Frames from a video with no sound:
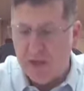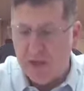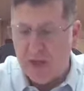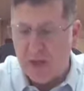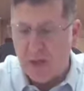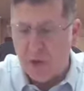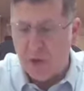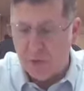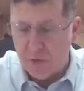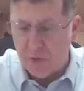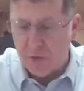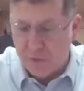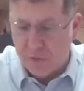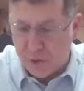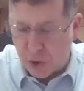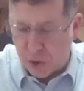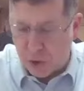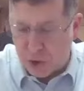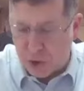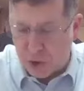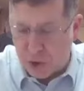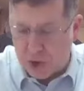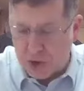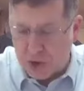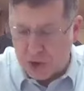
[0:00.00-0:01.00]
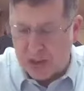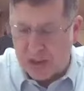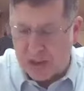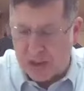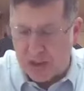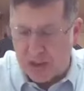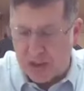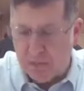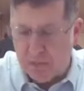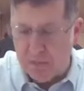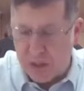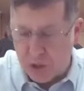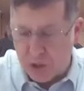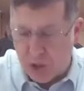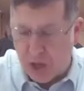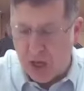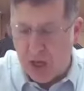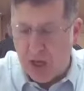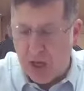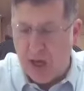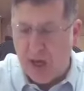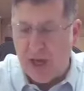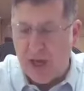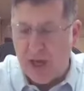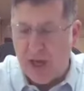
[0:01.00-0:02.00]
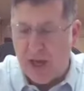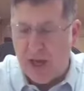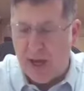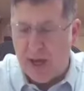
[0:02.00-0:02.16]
They learned first that the mincha,